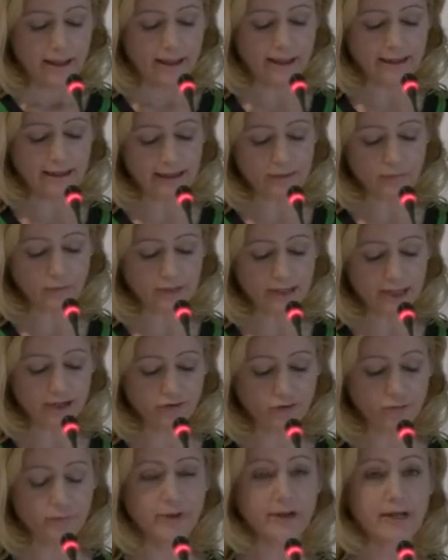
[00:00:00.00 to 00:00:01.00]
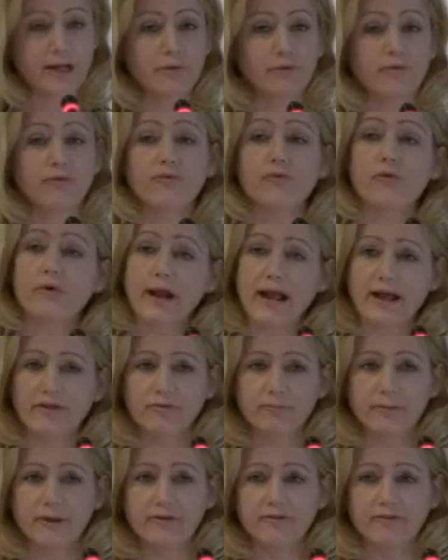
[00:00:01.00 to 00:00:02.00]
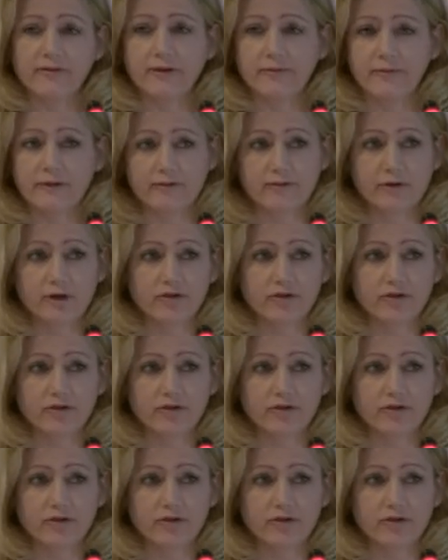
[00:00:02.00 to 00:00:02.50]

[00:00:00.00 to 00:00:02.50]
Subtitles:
And I would like to bring out four aspects in this